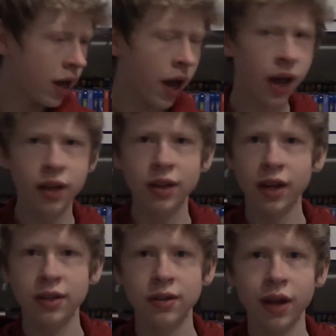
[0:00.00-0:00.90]
And
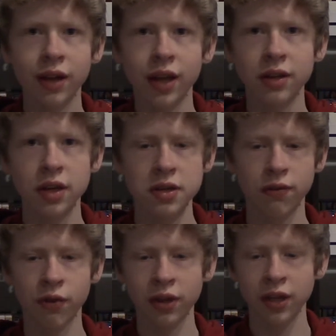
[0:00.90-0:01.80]
that does
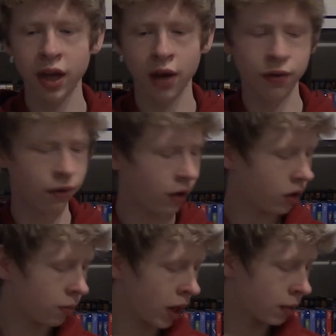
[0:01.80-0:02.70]
it for the
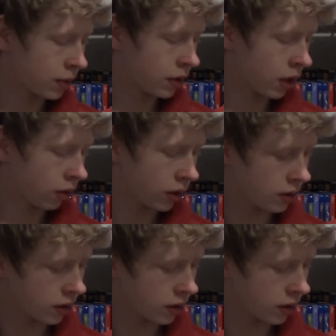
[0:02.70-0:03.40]
Funko Pops. Now let